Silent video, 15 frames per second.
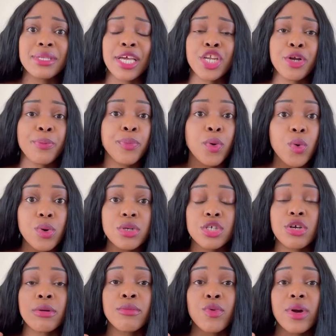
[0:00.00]
and your pores
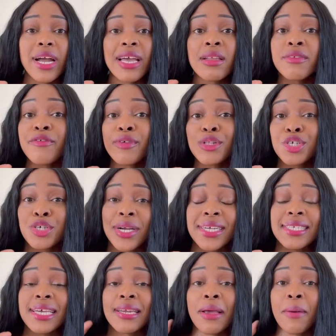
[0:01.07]
are more
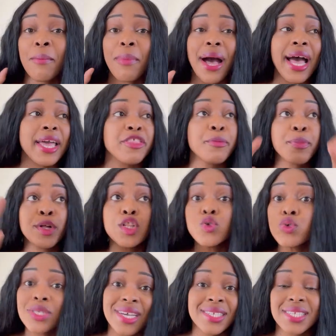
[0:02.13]
infiltrated by the
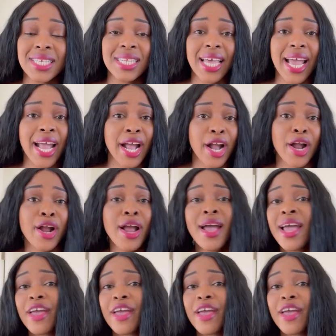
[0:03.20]
pollutants in the air.